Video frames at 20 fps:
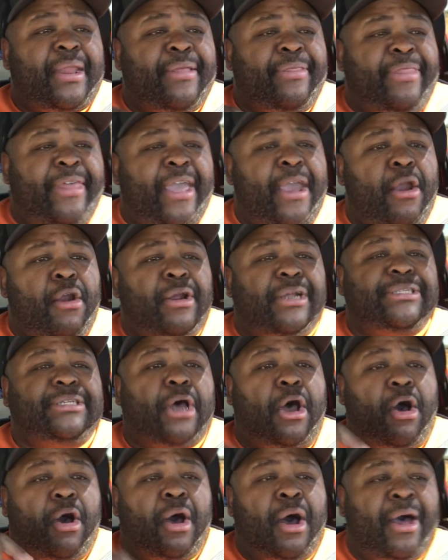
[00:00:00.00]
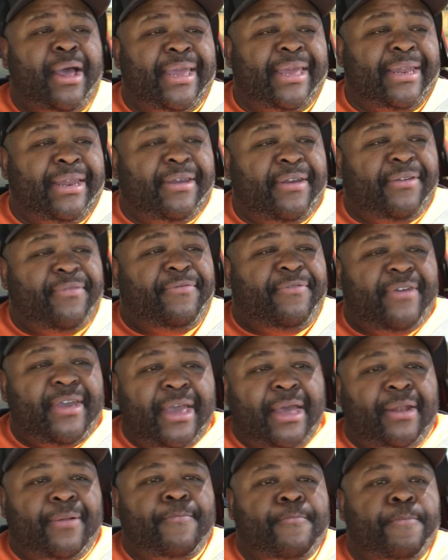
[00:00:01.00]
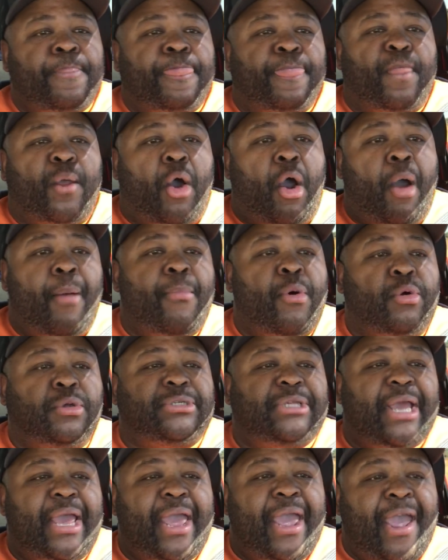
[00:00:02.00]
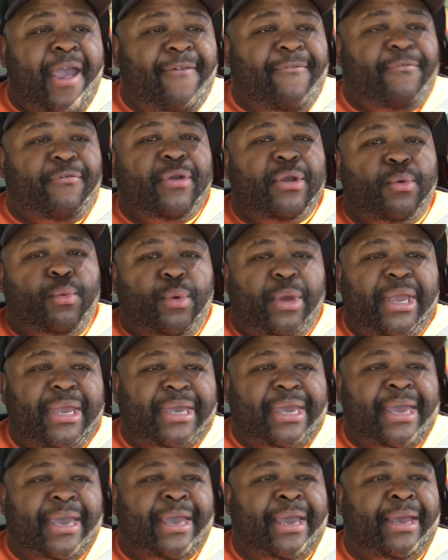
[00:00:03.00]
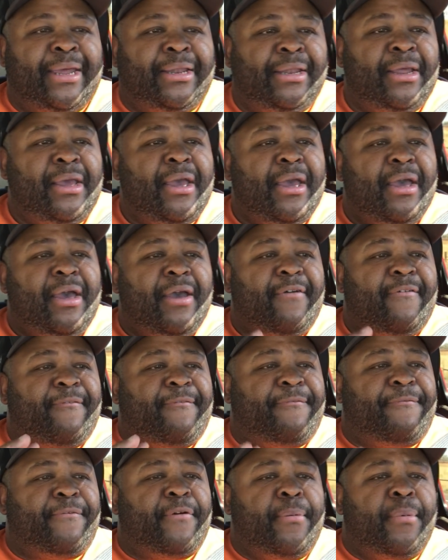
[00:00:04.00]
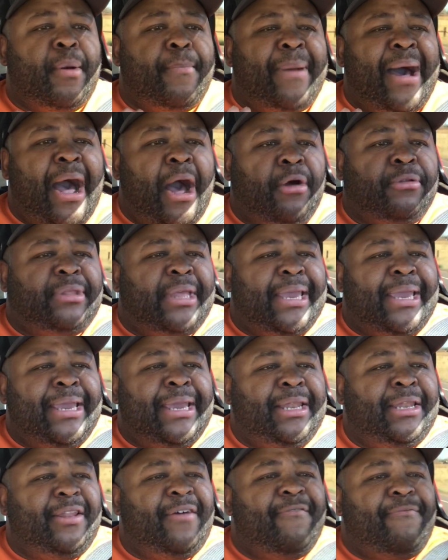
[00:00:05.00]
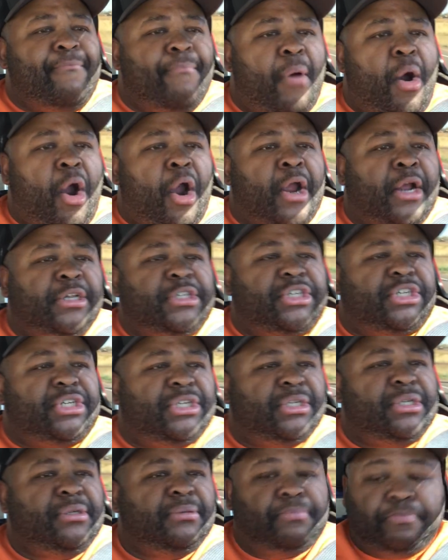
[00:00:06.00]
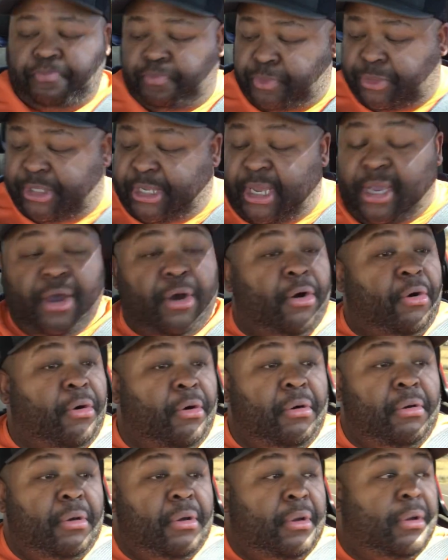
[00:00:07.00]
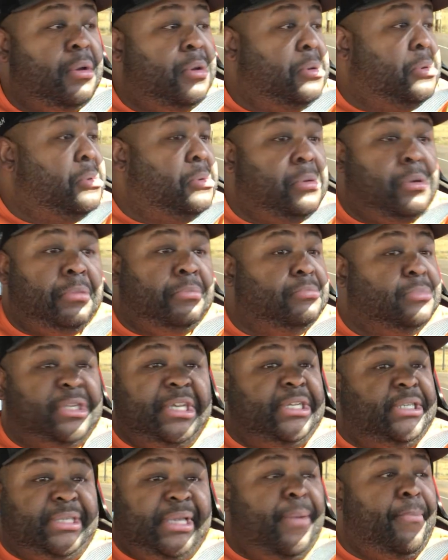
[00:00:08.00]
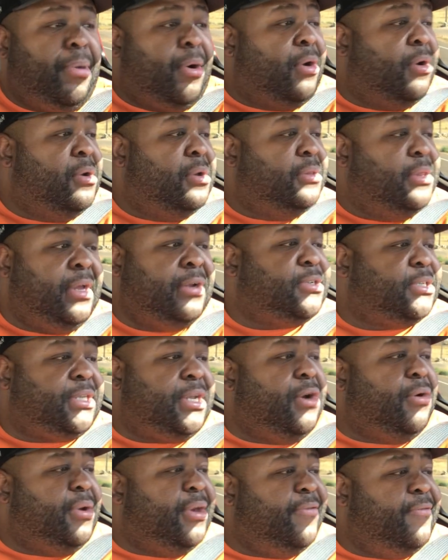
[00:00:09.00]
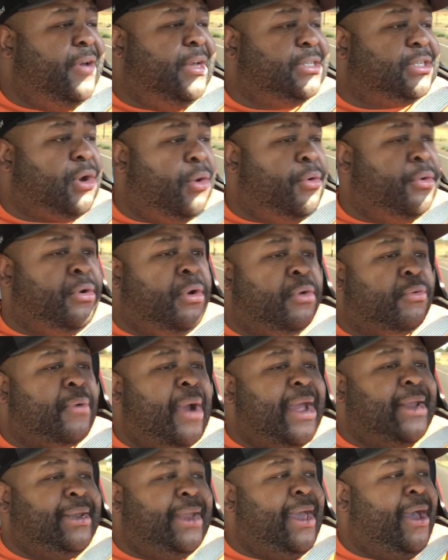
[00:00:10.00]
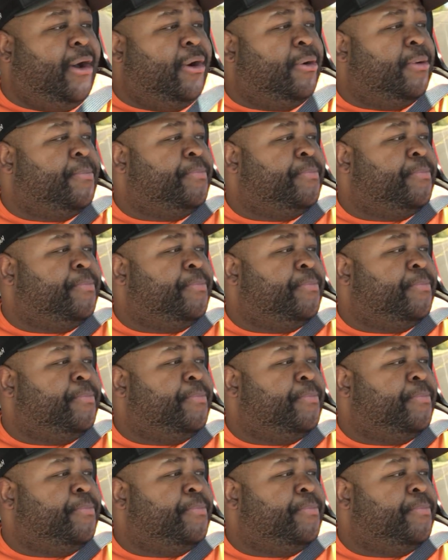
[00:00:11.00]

there is an event almost every weekend from about the end of March till December. There's still events going on right now,